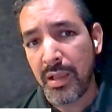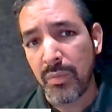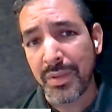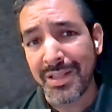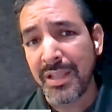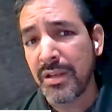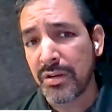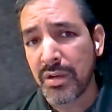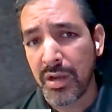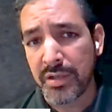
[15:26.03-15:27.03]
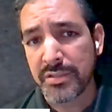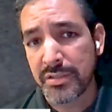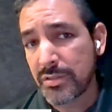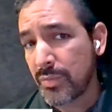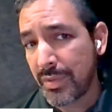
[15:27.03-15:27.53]
with linear
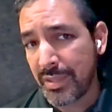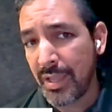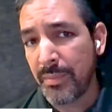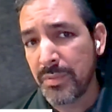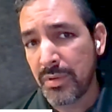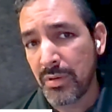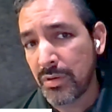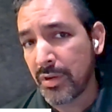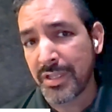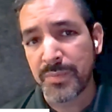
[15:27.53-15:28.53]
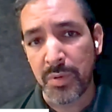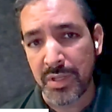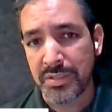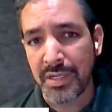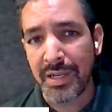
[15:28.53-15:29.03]
costs with depth, not
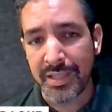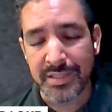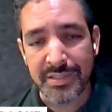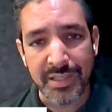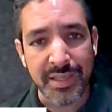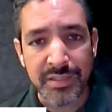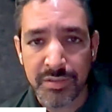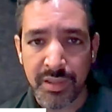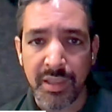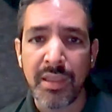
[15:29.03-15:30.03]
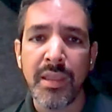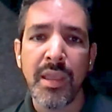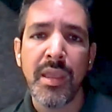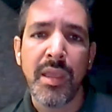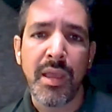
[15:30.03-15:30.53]
exponentially like it's the case today.
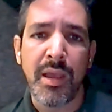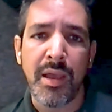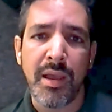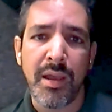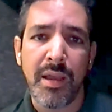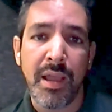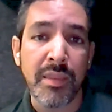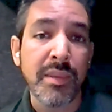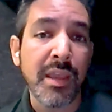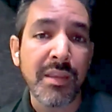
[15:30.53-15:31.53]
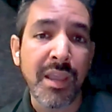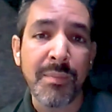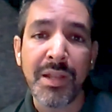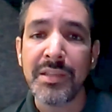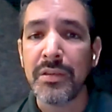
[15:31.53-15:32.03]
And then the
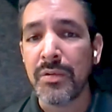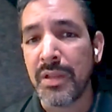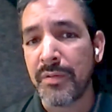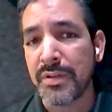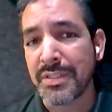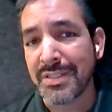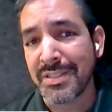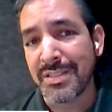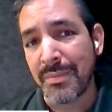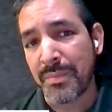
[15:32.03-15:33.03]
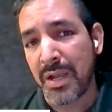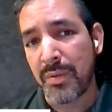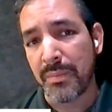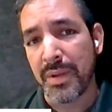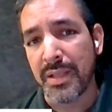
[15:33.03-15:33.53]
ability to leverage existing
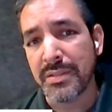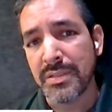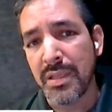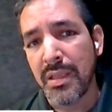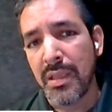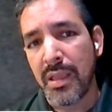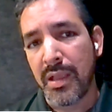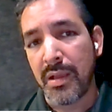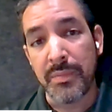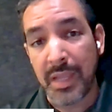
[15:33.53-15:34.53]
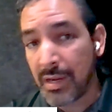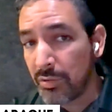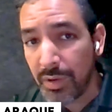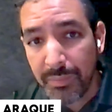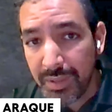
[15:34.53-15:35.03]
power plants that are
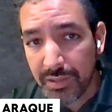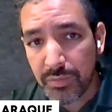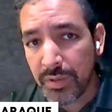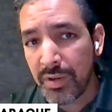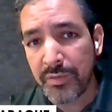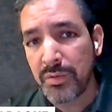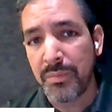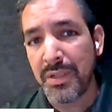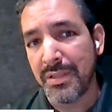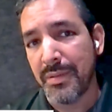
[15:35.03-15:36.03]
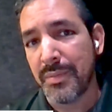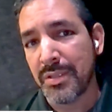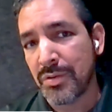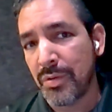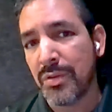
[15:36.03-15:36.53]
already built. We don't have to build them.
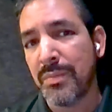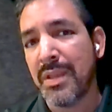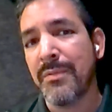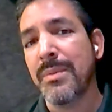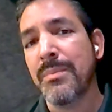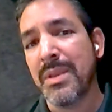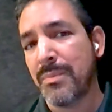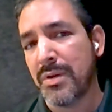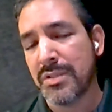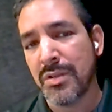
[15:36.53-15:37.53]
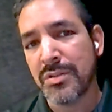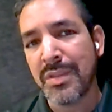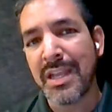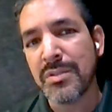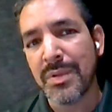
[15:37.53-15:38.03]
It's going to be a big part. So
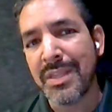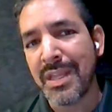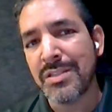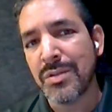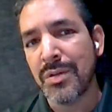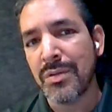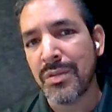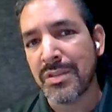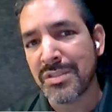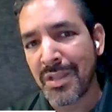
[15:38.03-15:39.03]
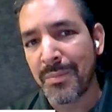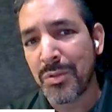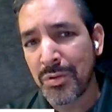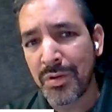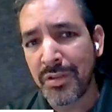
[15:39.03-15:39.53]
that's what gets you into the sub
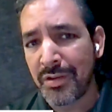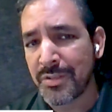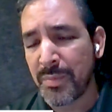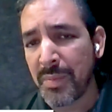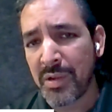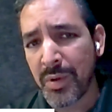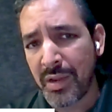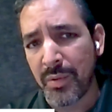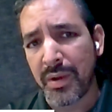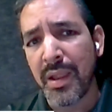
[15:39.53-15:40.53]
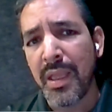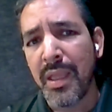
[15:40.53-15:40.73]
$30 per megawatt hour.